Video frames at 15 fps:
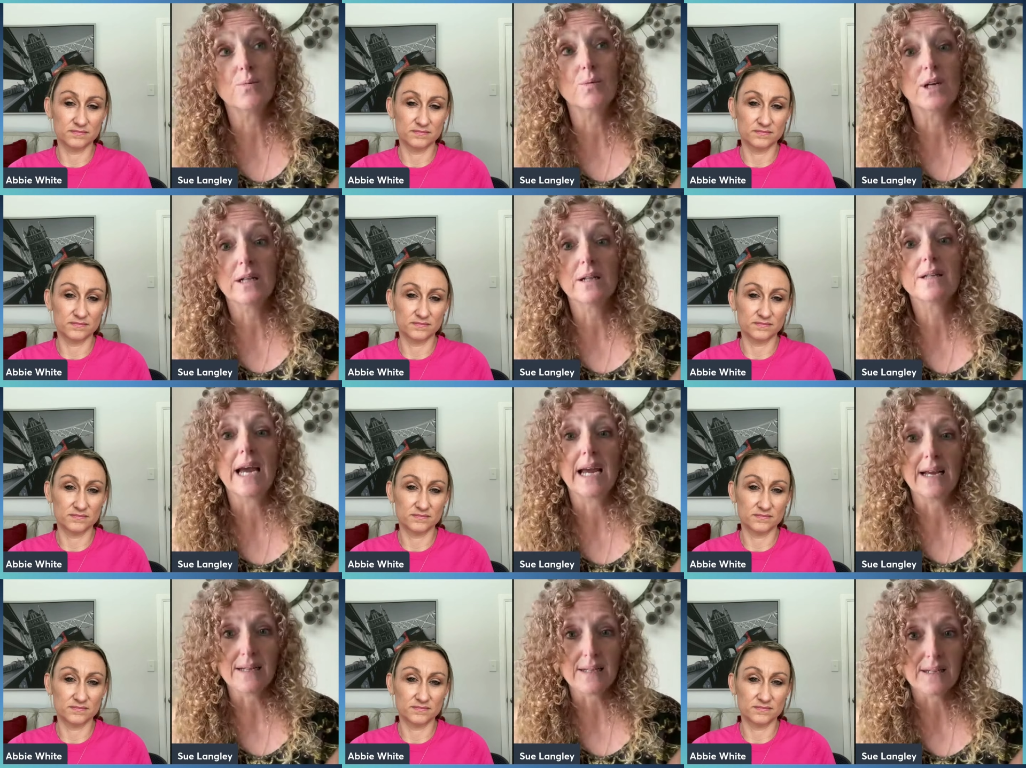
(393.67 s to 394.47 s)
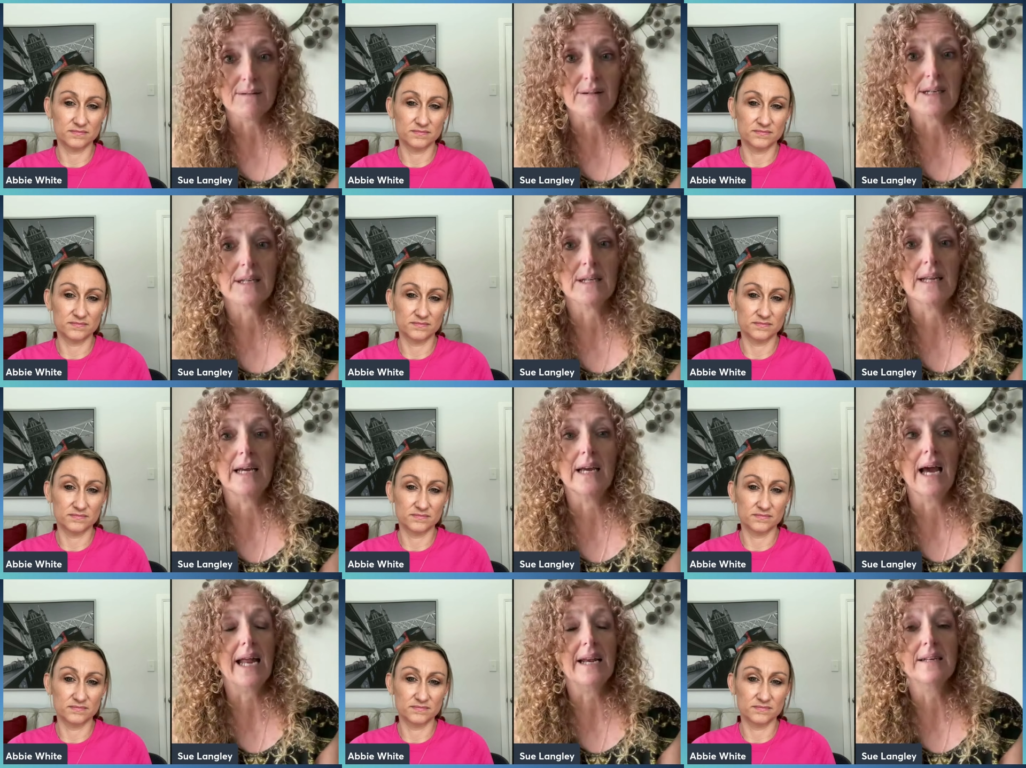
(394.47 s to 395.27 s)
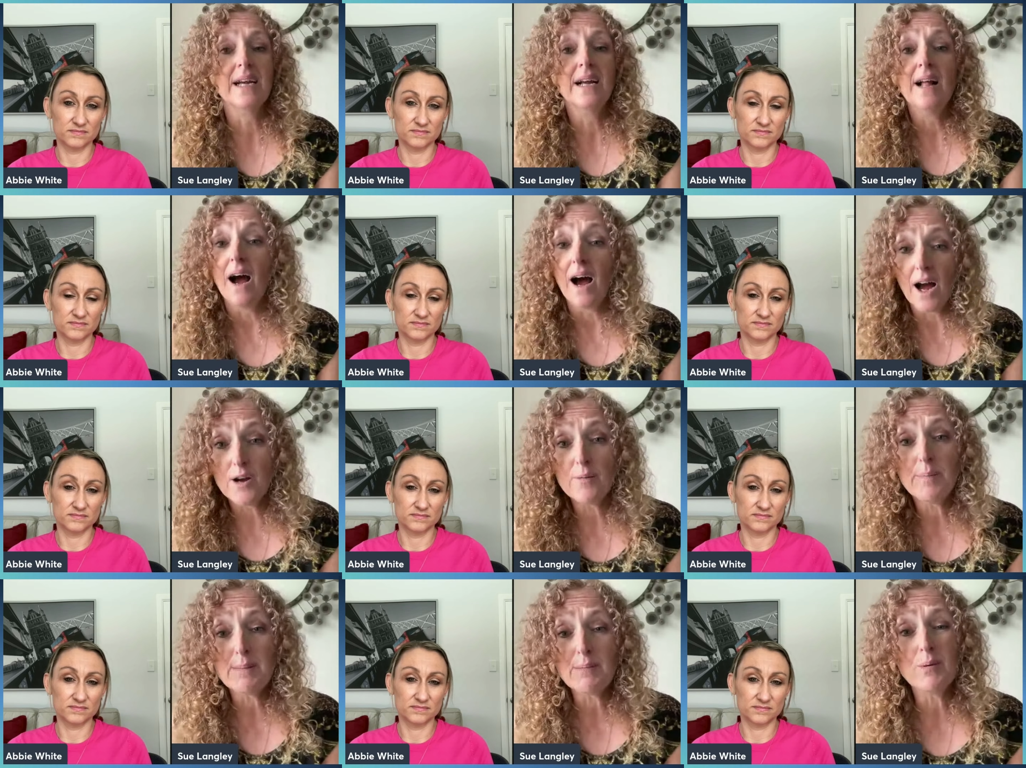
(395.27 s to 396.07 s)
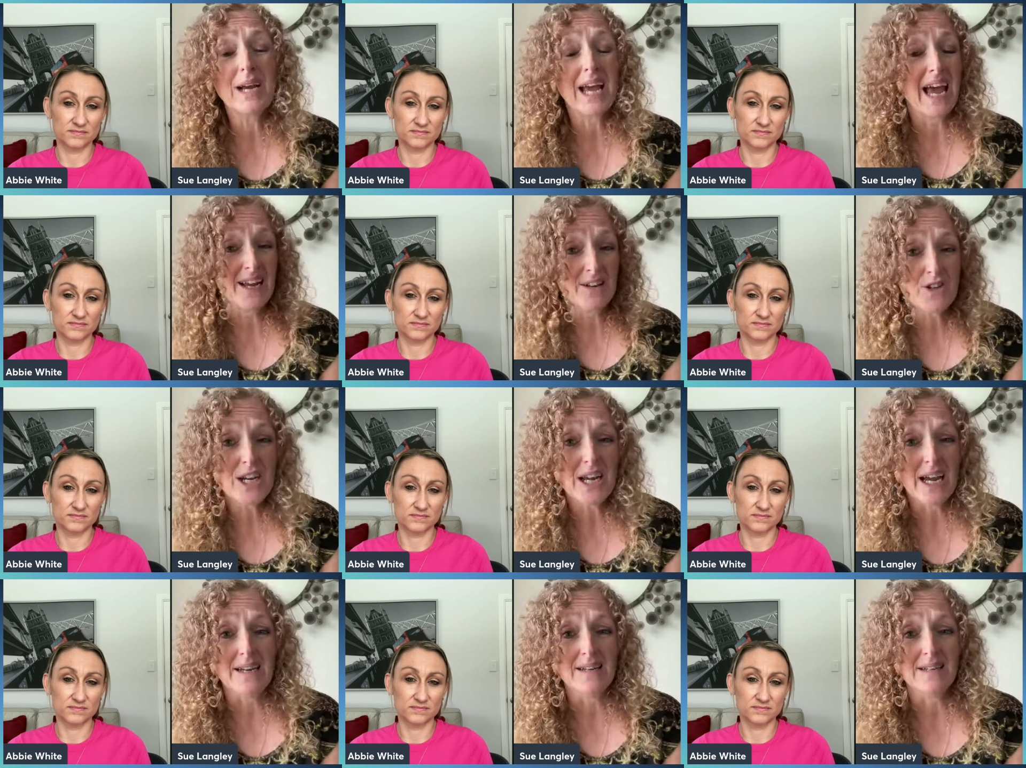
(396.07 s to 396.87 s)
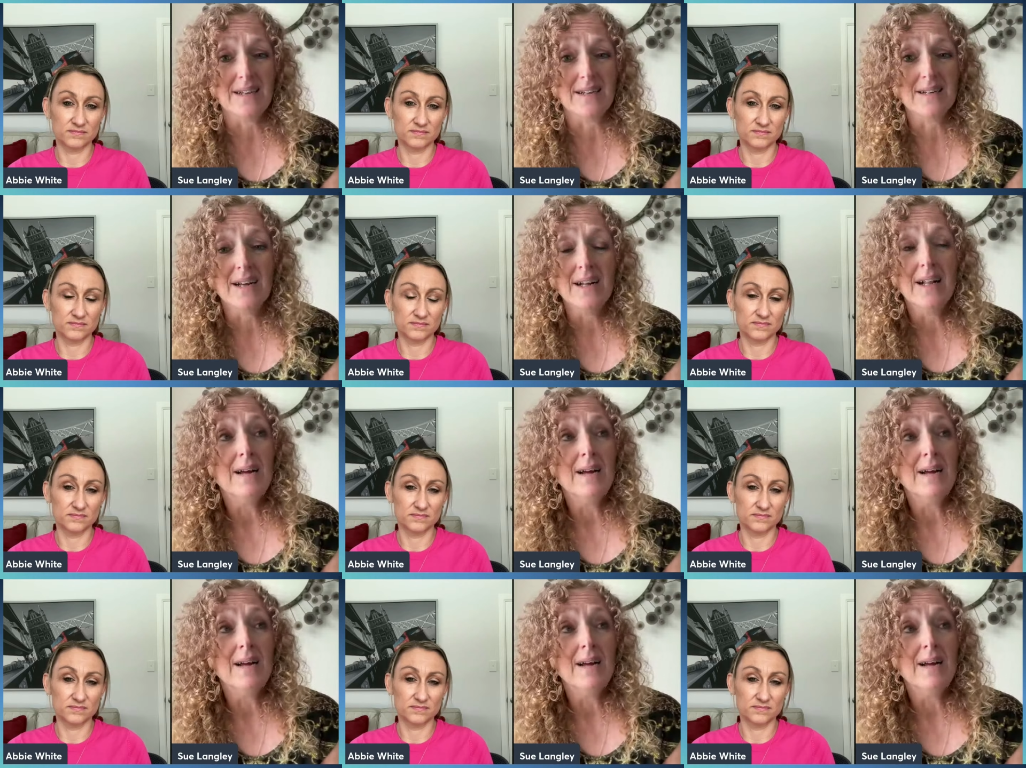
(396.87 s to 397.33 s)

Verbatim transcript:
Speaker 1: will take it seriously and i hope people will get educated